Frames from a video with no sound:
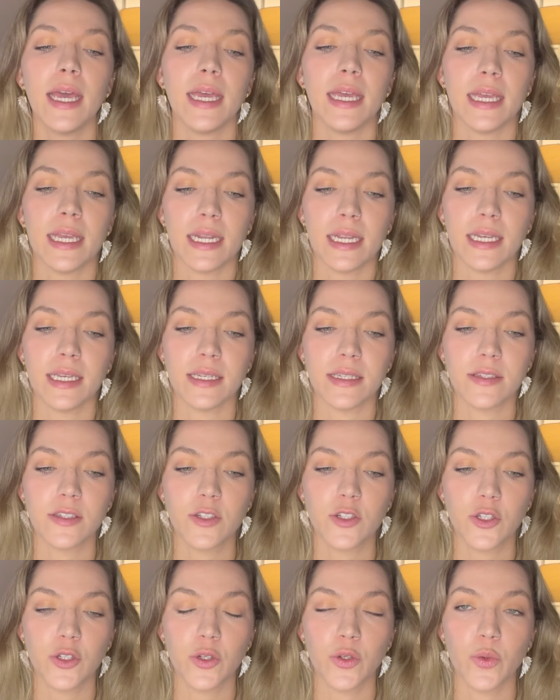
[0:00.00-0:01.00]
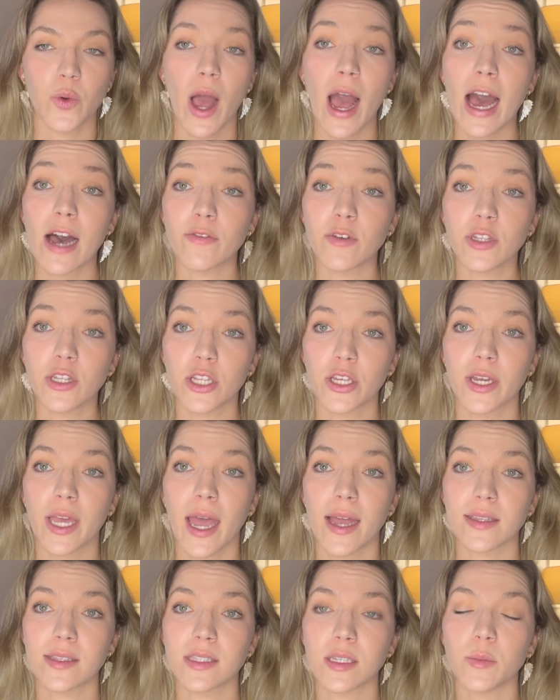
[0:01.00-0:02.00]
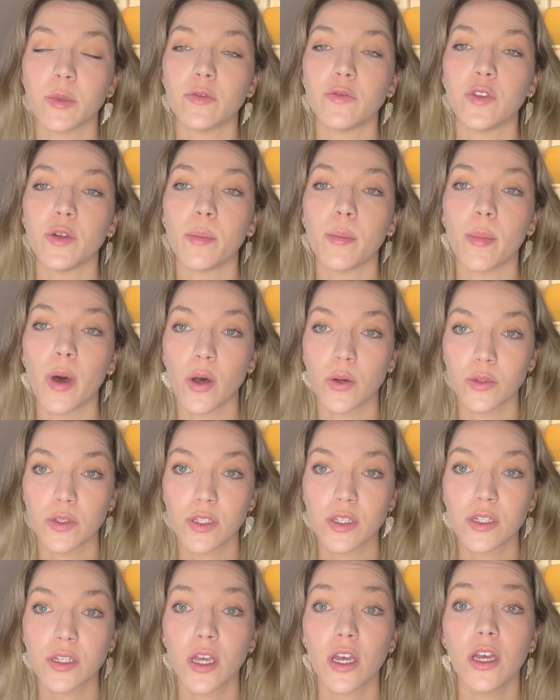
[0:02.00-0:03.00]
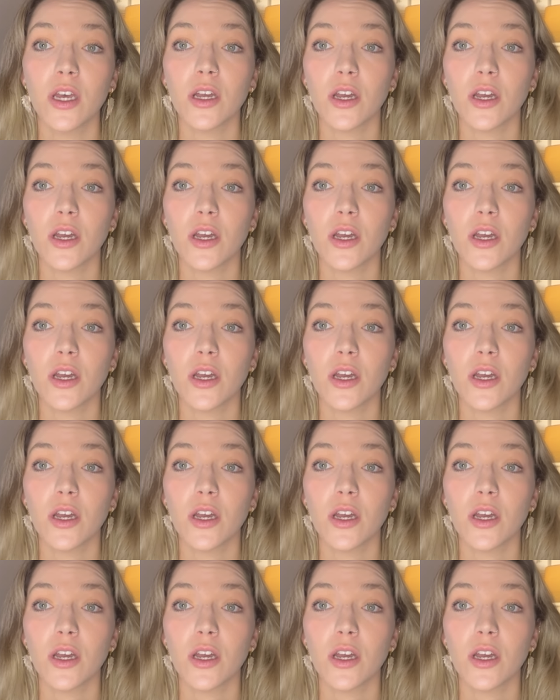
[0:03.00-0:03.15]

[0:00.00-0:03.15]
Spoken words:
It is to have a look at some of the most